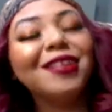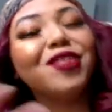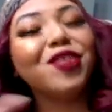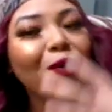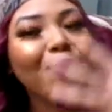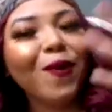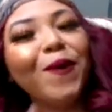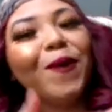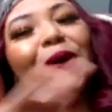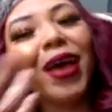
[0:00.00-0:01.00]
So
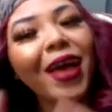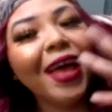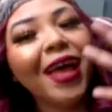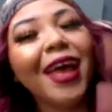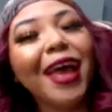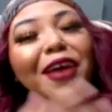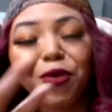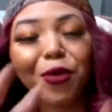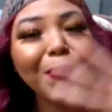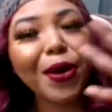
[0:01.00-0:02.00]
if
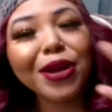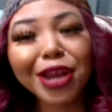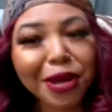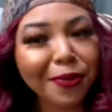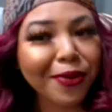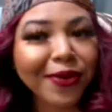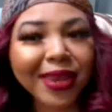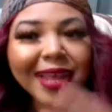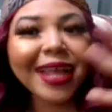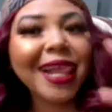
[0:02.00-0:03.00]
you're a part of the
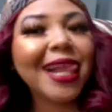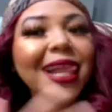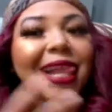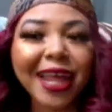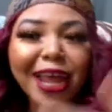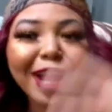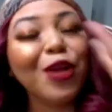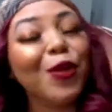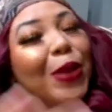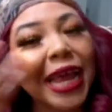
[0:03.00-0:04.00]
community
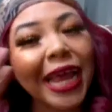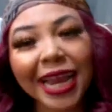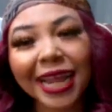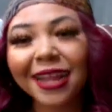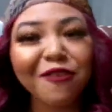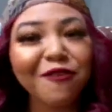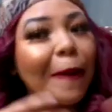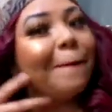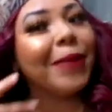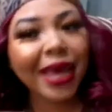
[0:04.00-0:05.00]
and you need anything
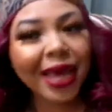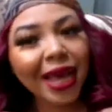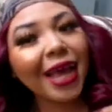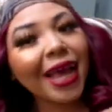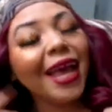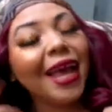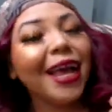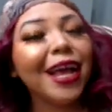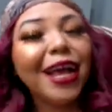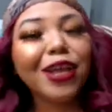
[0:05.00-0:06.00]
from me,
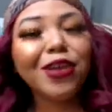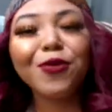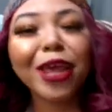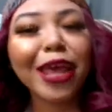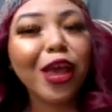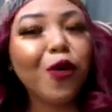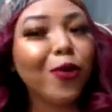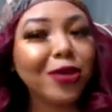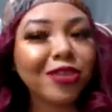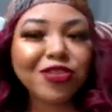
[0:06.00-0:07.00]
you need
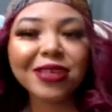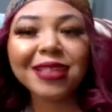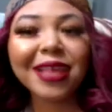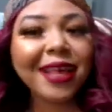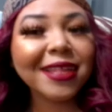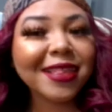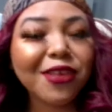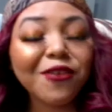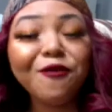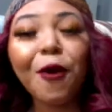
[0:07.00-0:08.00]
questions
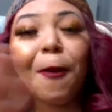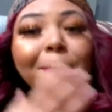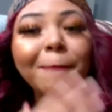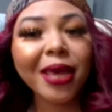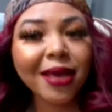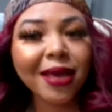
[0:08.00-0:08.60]
answered from me,